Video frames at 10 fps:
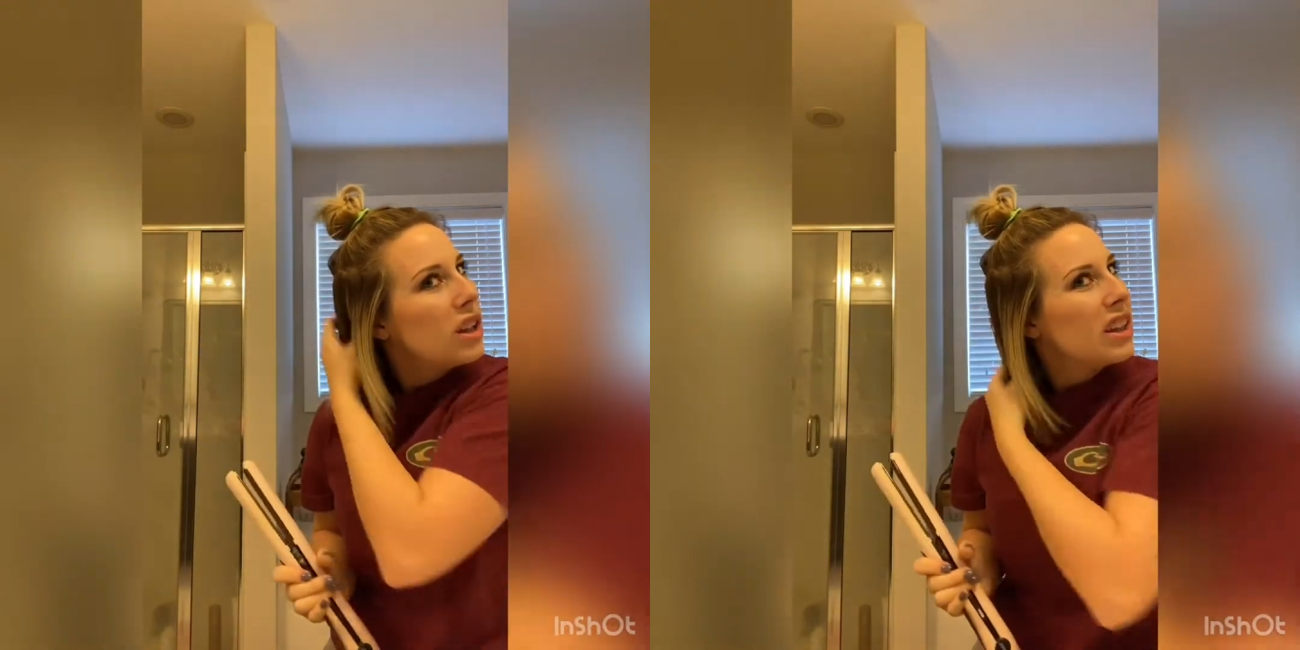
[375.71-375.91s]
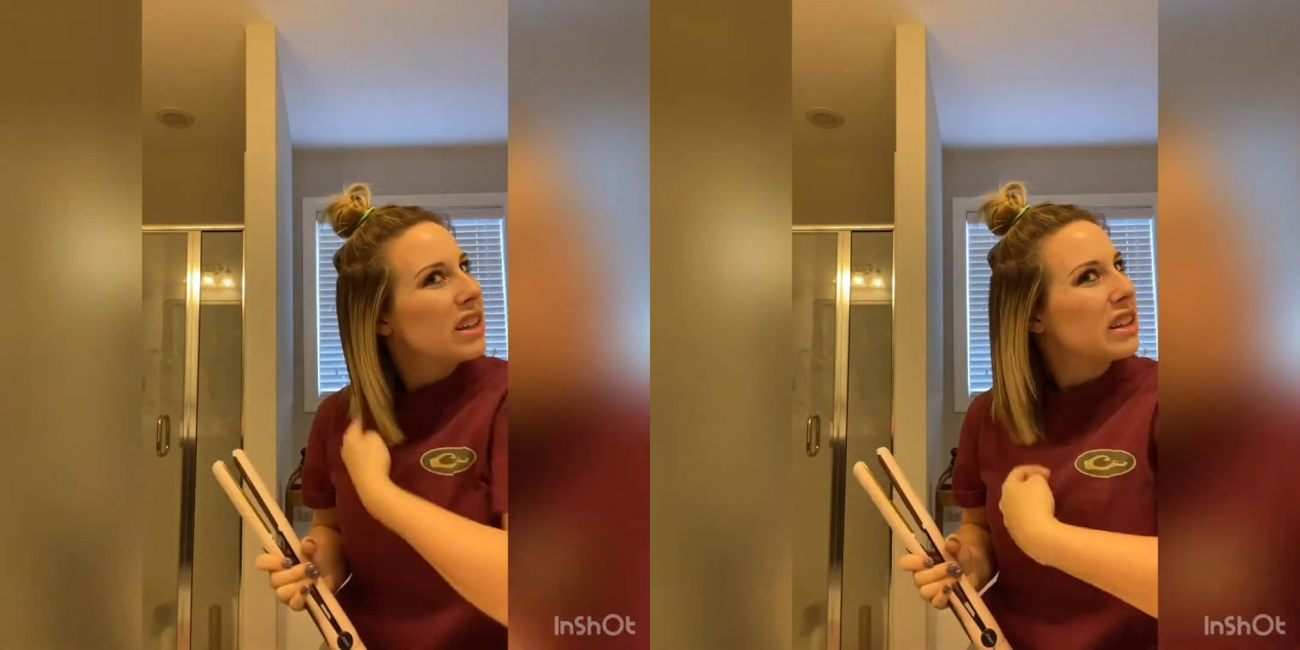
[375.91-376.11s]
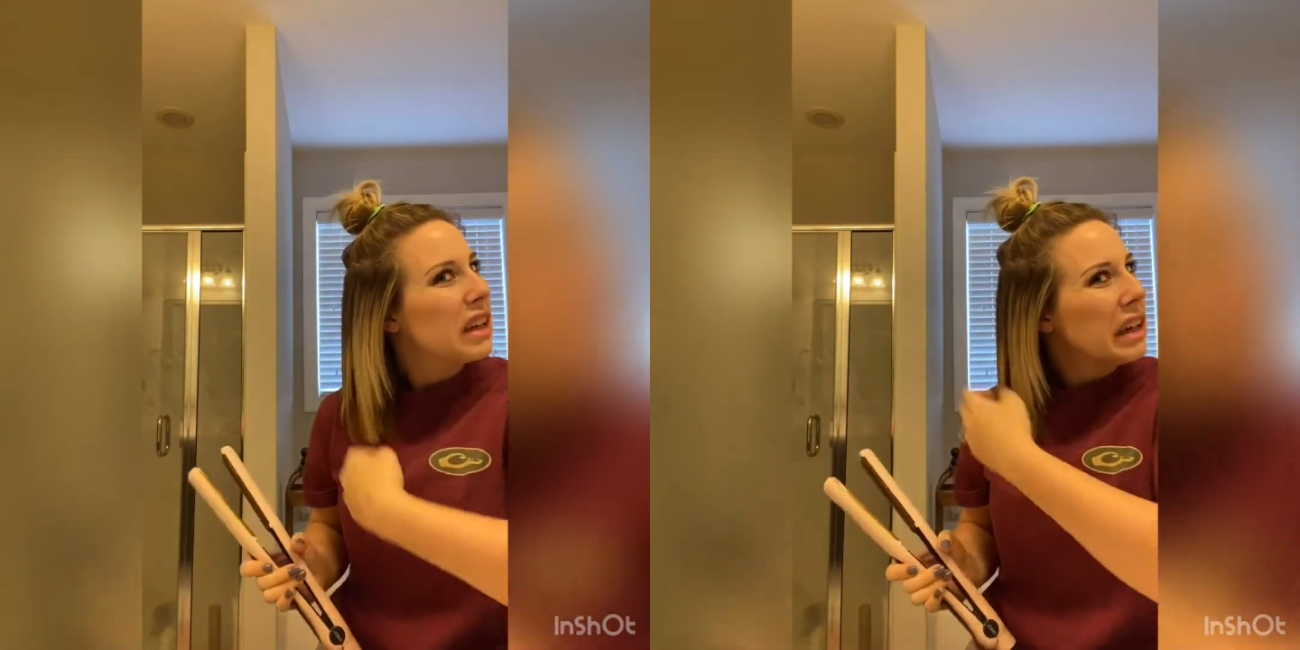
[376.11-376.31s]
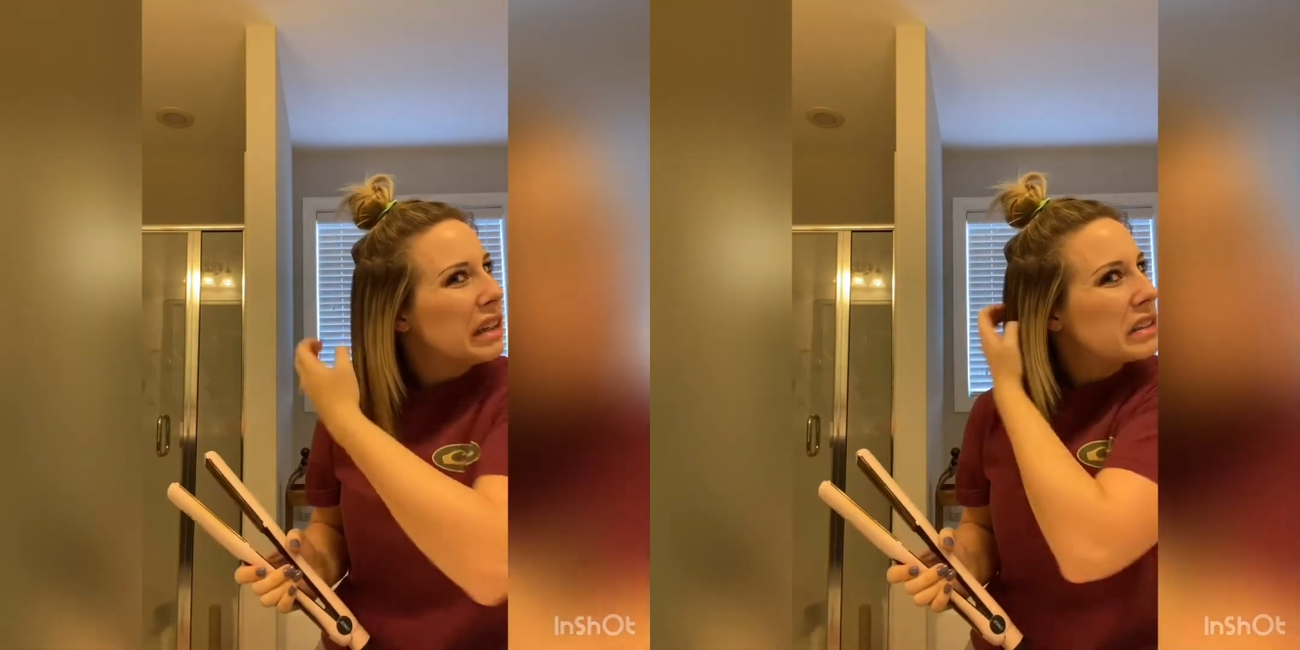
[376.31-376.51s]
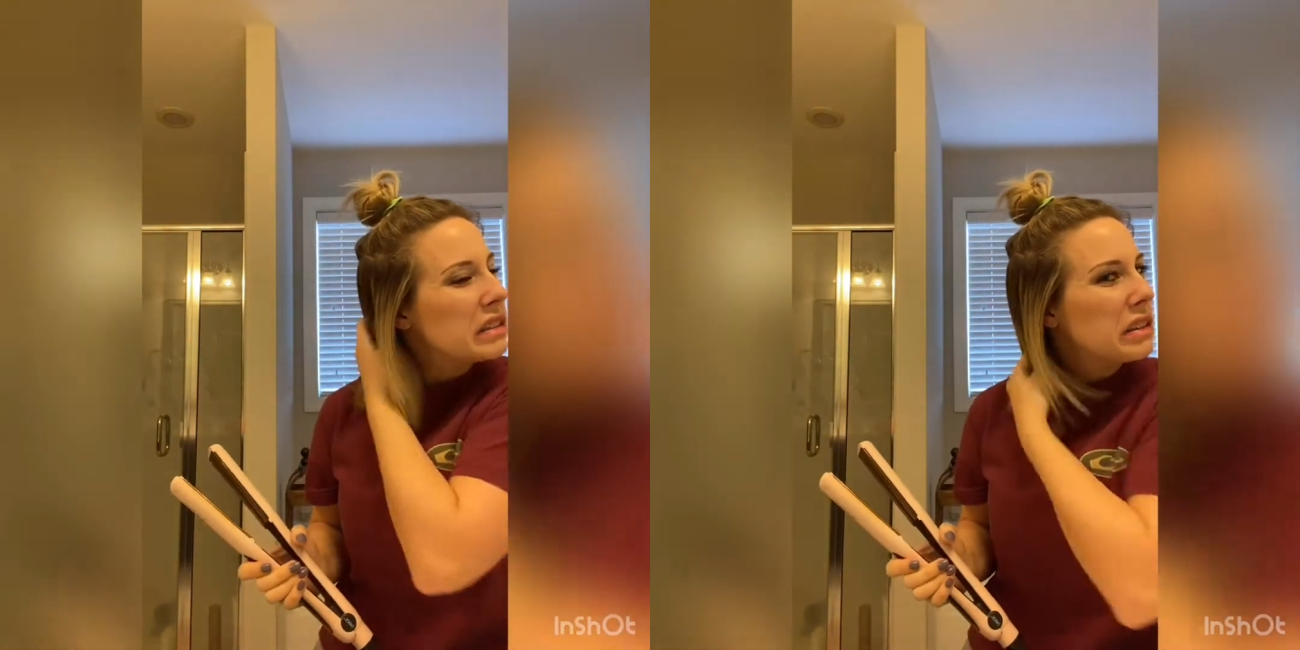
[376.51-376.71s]
like
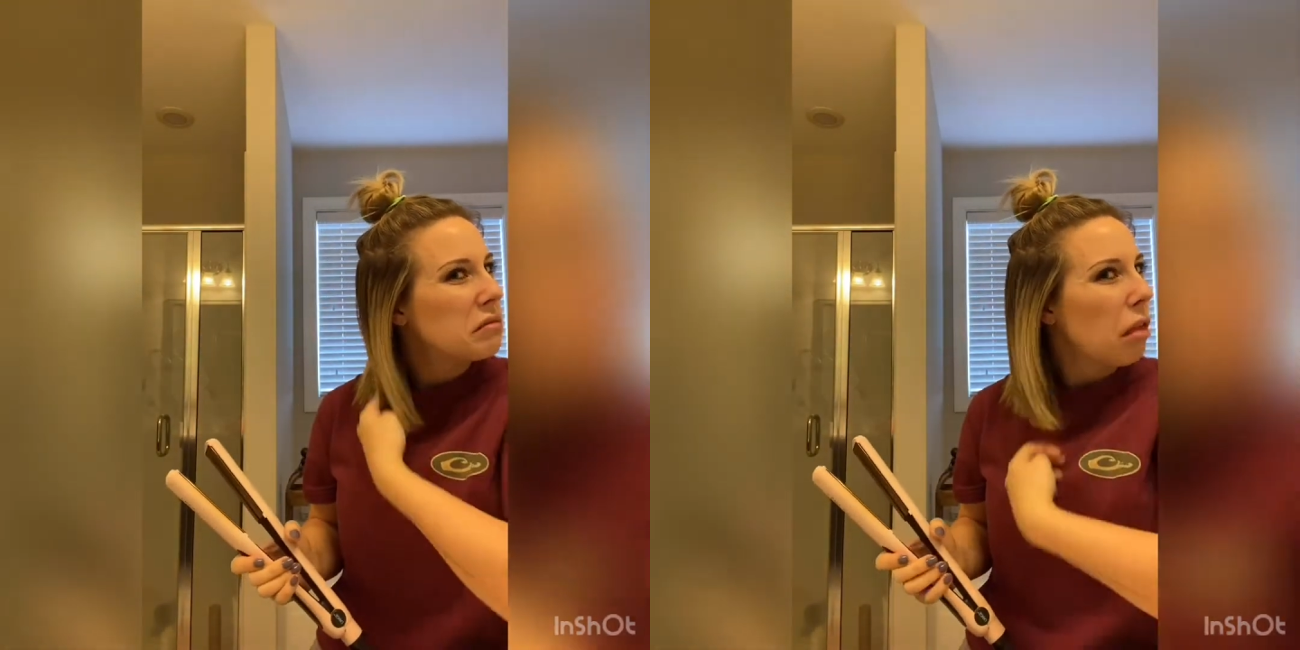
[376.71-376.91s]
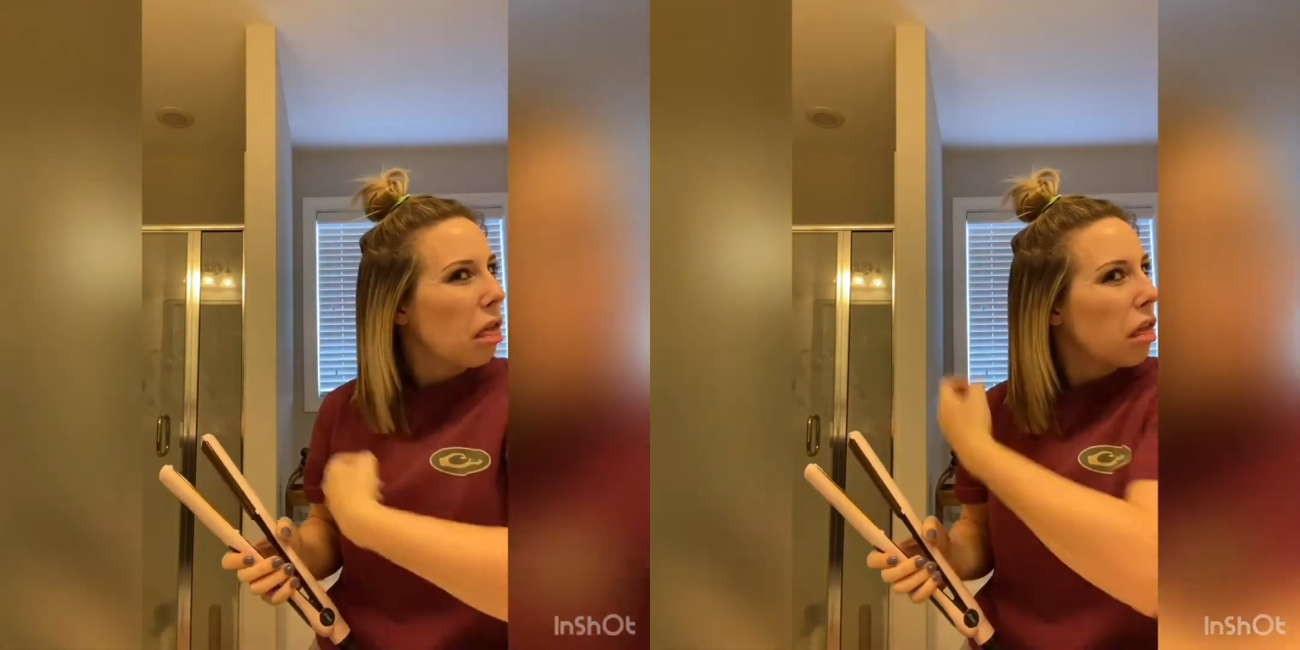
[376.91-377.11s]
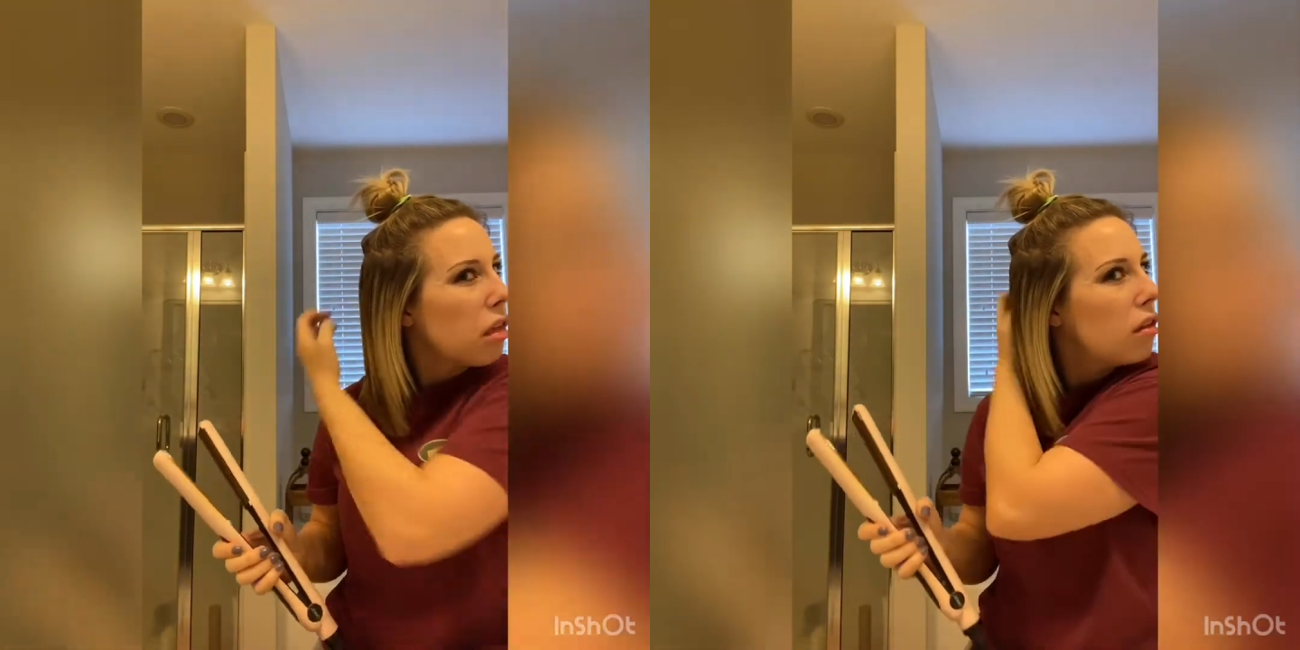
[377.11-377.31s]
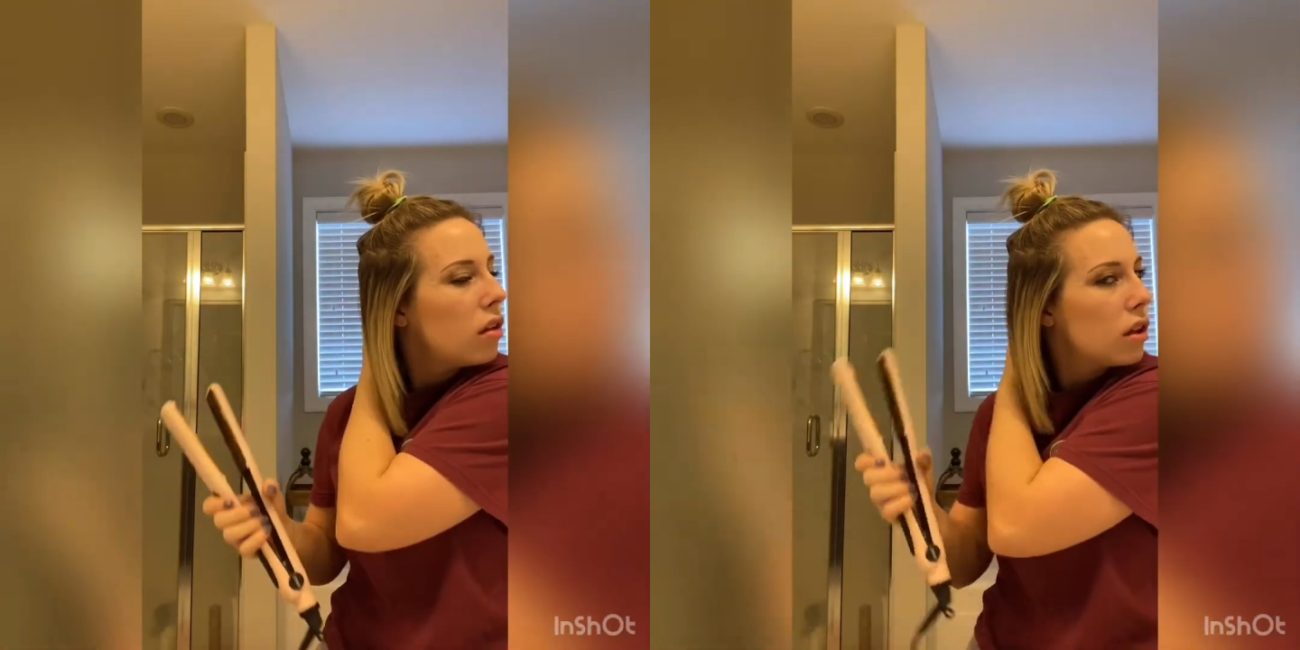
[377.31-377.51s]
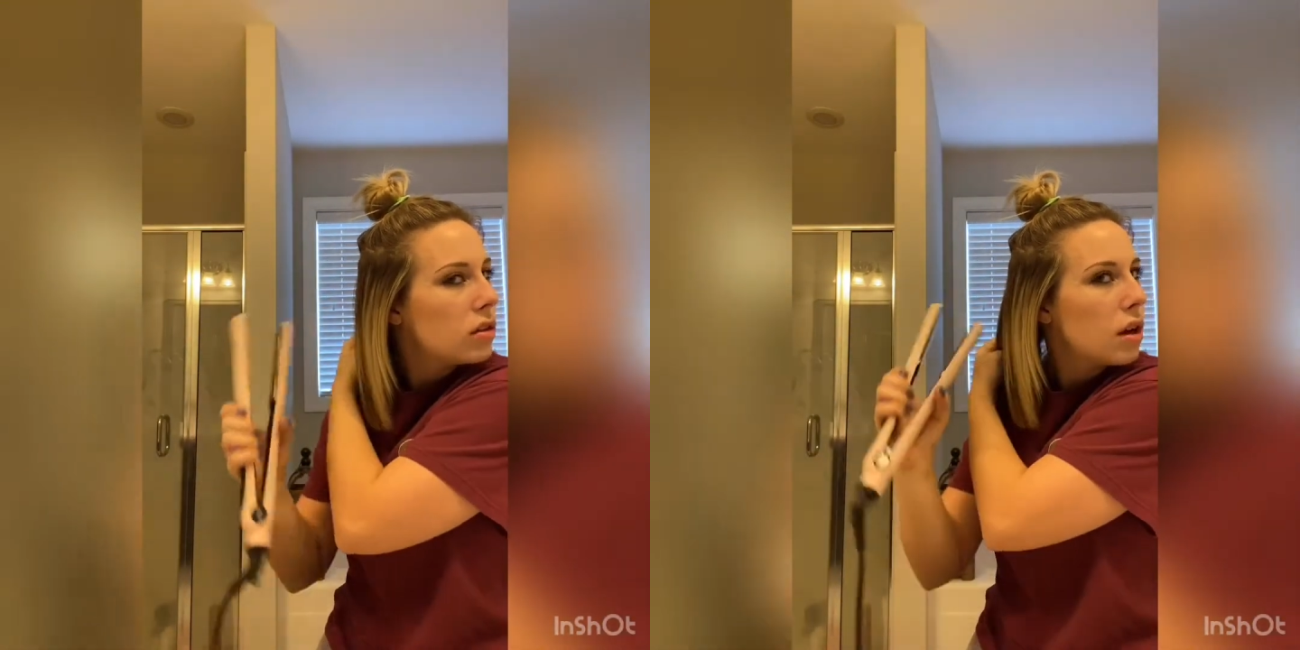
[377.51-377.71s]
kinks and
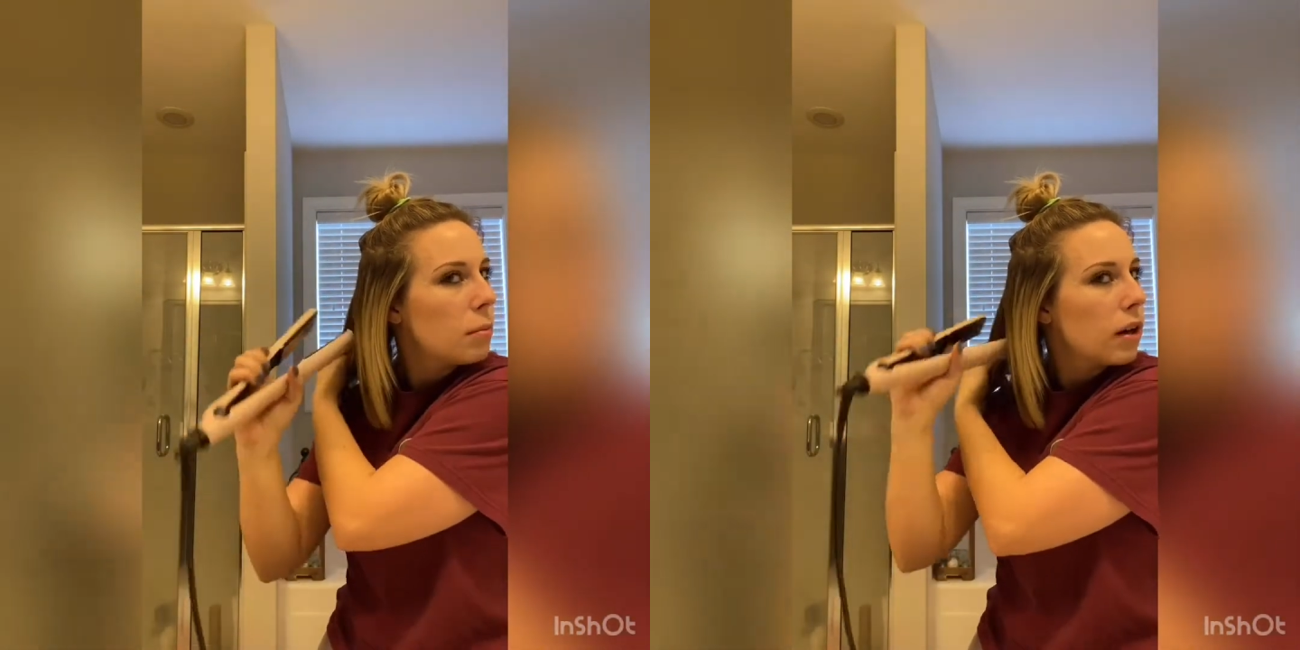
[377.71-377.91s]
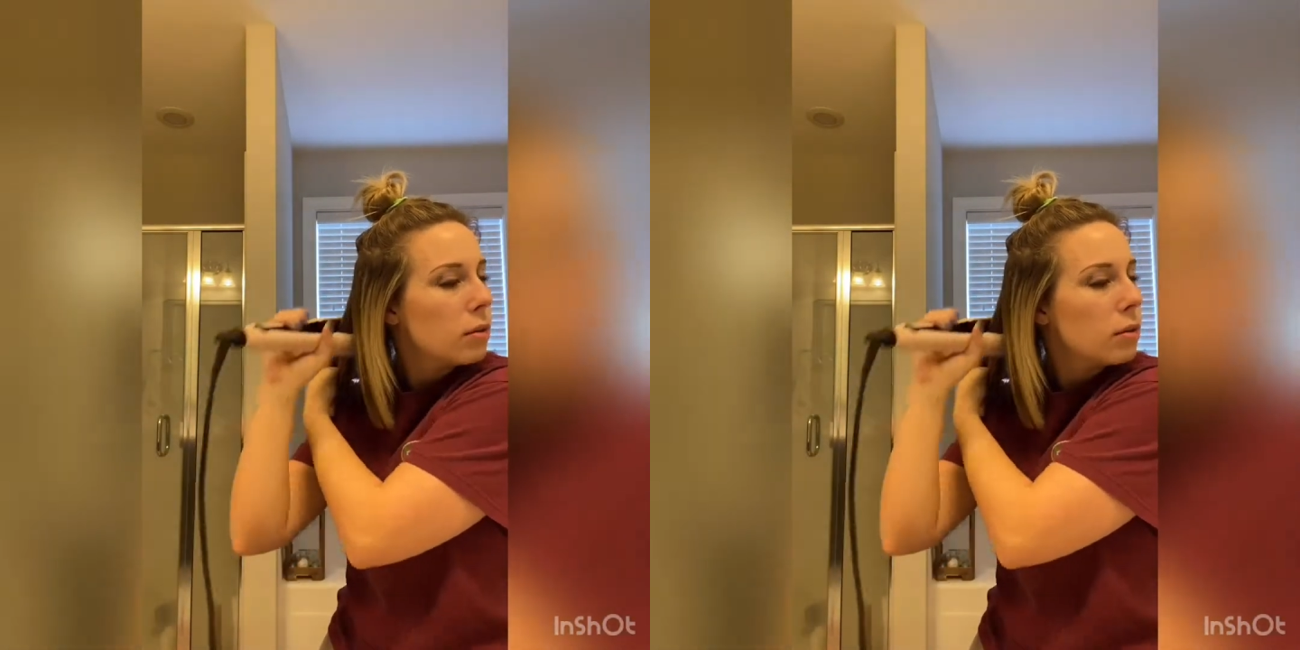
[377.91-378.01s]
off the top of my head.